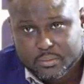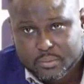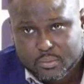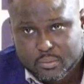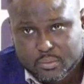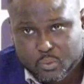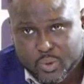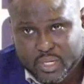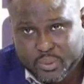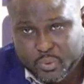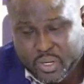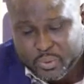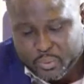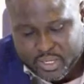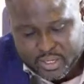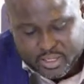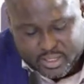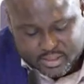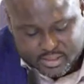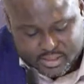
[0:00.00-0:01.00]
What
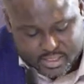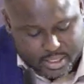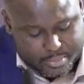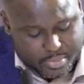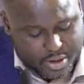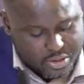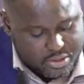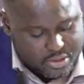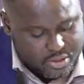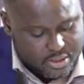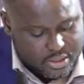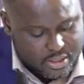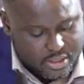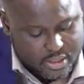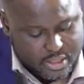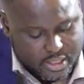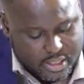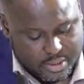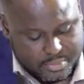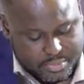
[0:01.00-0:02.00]
did it say about
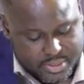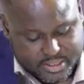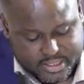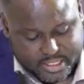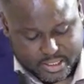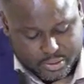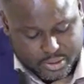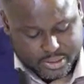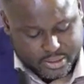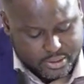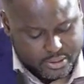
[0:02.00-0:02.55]
internal audit?